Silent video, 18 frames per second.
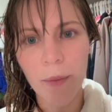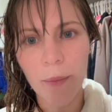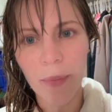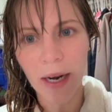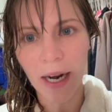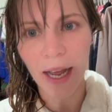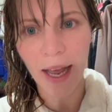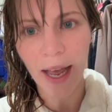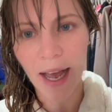
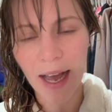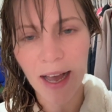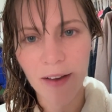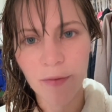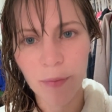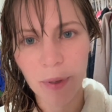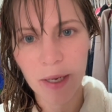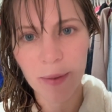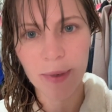But I
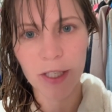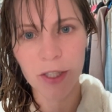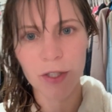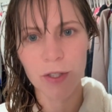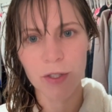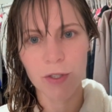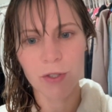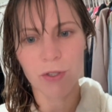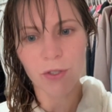have pretty
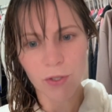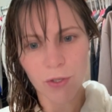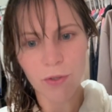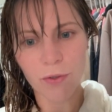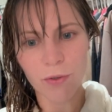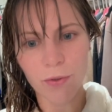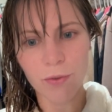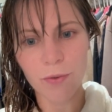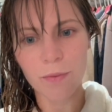much
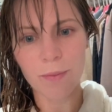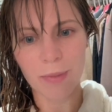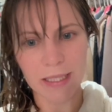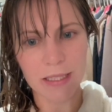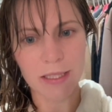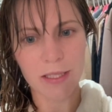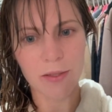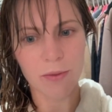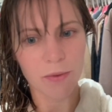2
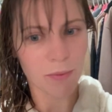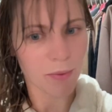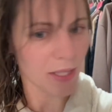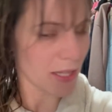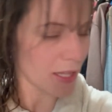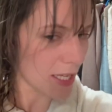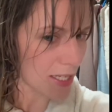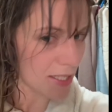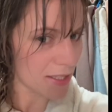months
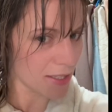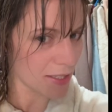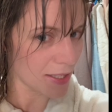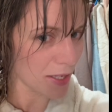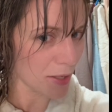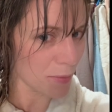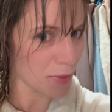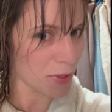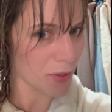with this,
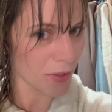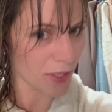and I'm so